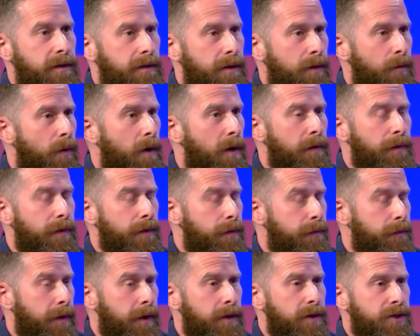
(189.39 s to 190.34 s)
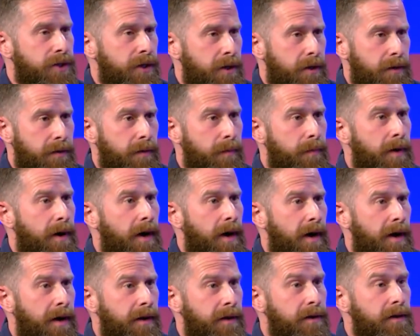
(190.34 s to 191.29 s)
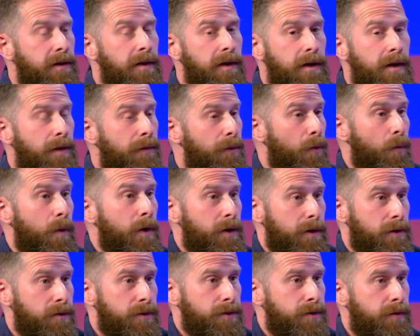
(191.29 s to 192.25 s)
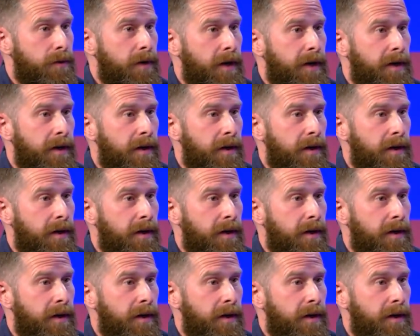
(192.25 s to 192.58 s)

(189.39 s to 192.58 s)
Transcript: They want their fair share of the pie, and they're winners, right?